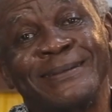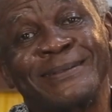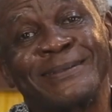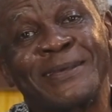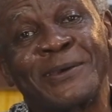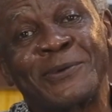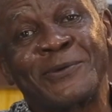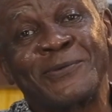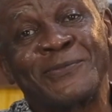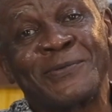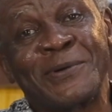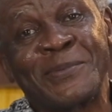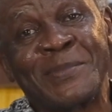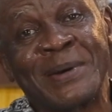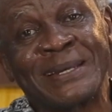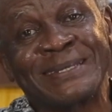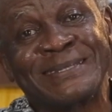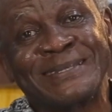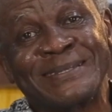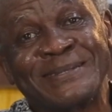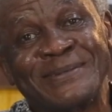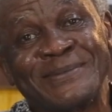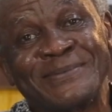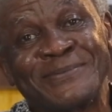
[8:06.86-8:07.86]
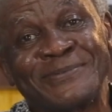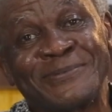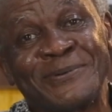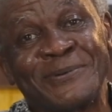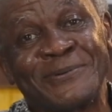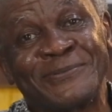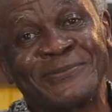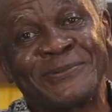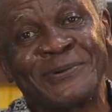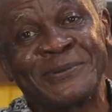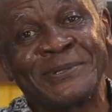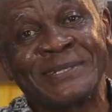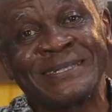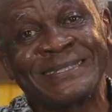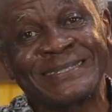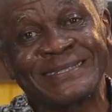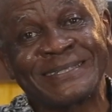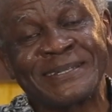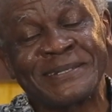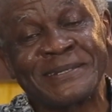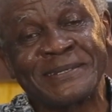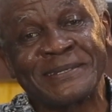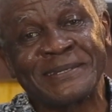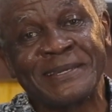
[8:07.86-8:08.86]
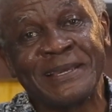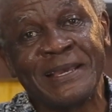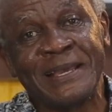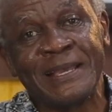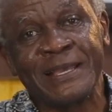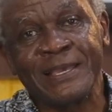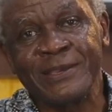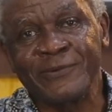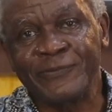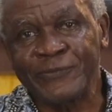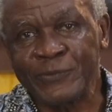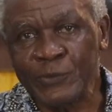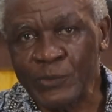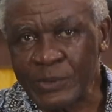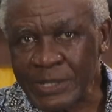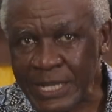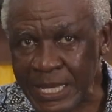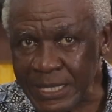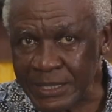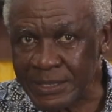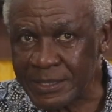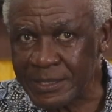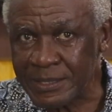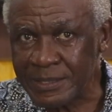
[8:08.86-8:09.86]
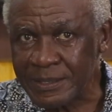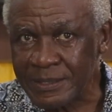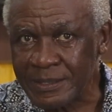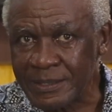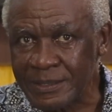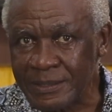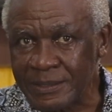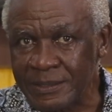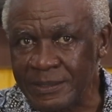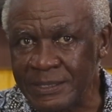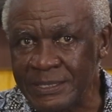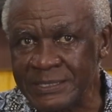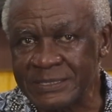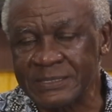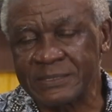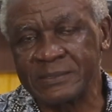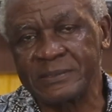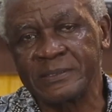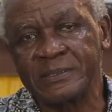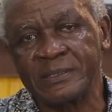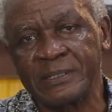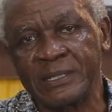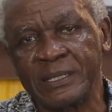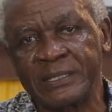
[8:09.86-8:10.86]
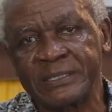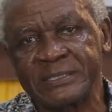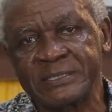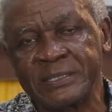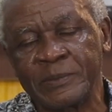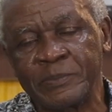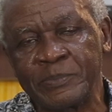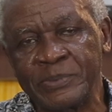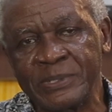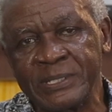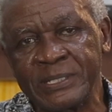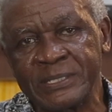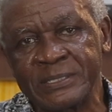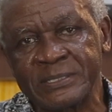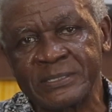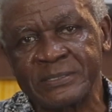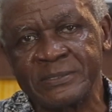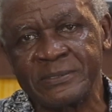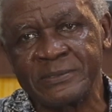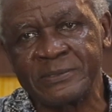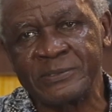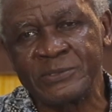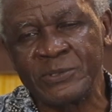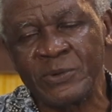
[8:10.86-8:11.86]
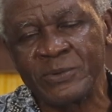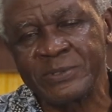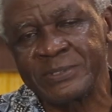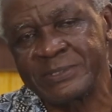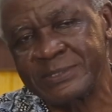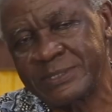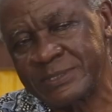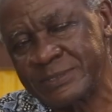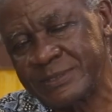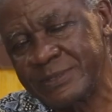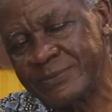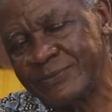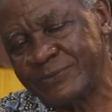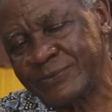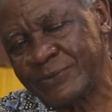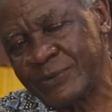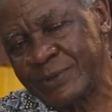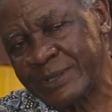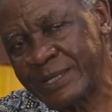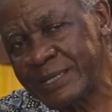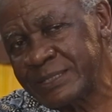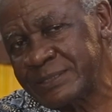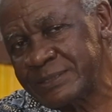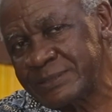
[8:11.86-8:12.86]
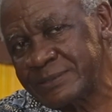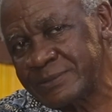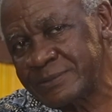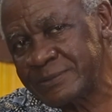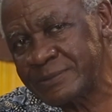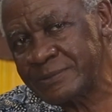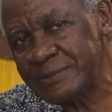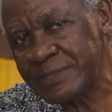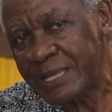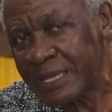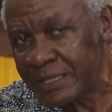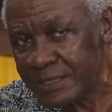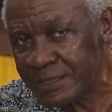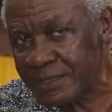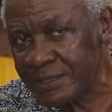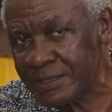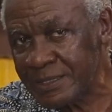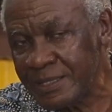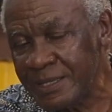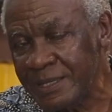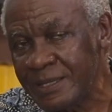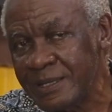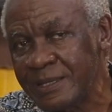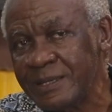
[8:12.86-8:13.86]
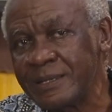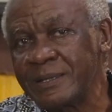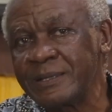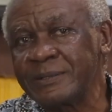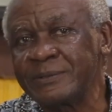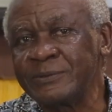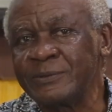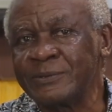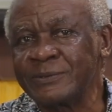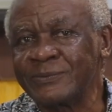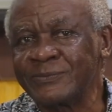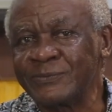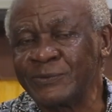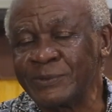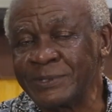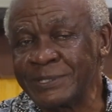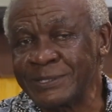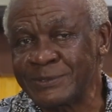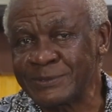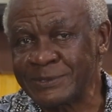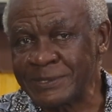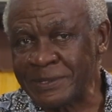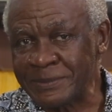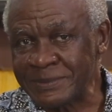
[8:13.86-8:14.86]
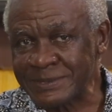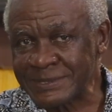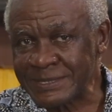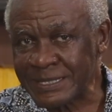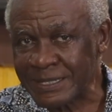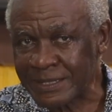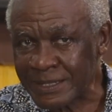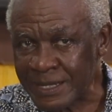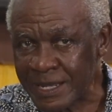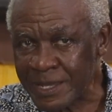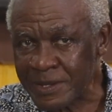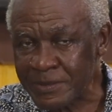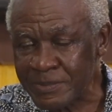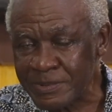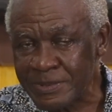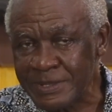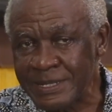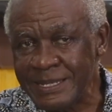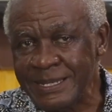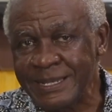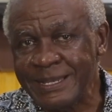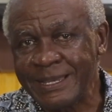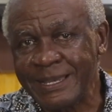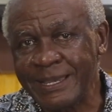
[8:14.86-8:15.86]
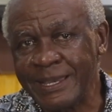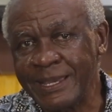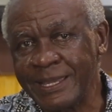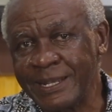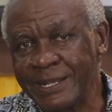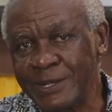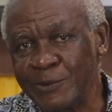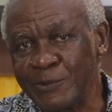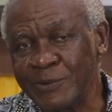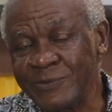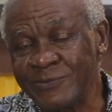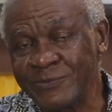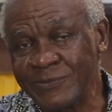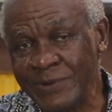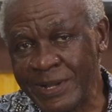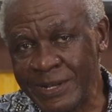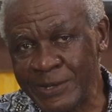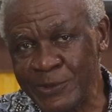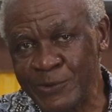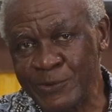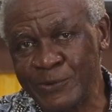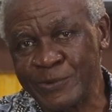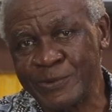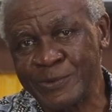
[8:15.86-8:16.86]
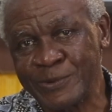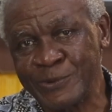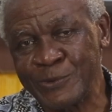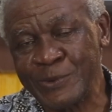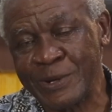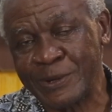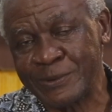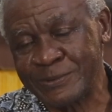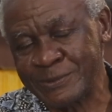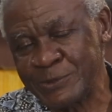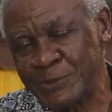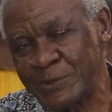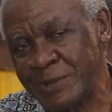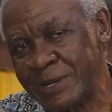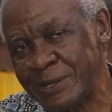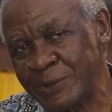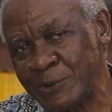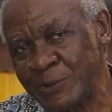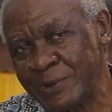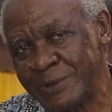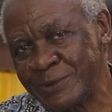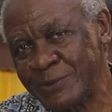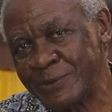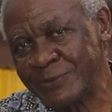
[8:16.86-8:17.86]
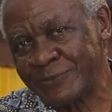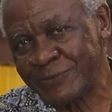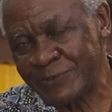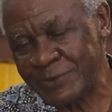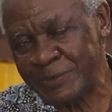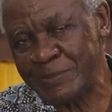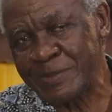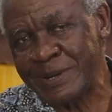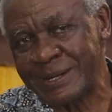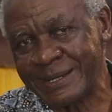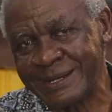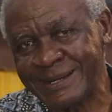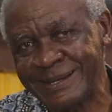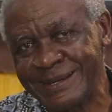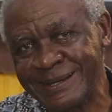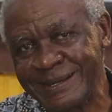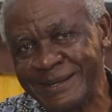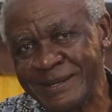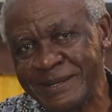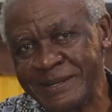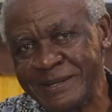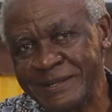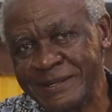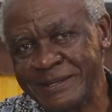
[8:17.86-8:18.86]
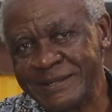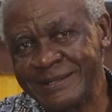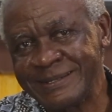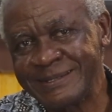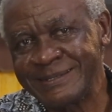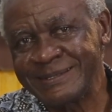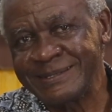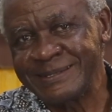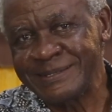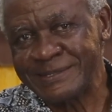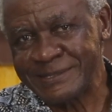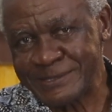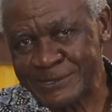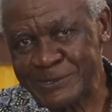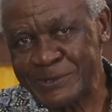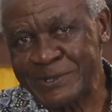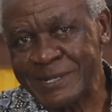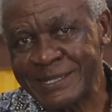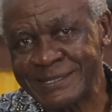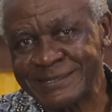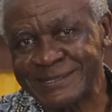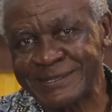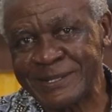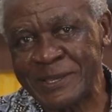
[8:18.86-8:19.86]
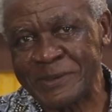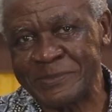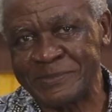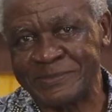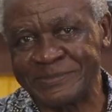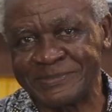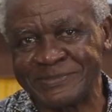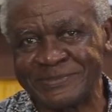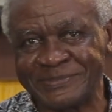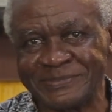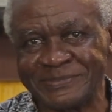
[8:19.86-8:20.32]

Thank you very much for listening. If you like this lecture, please don't forget to like, don't forget to subscribe, and we value your feedback. See you next time.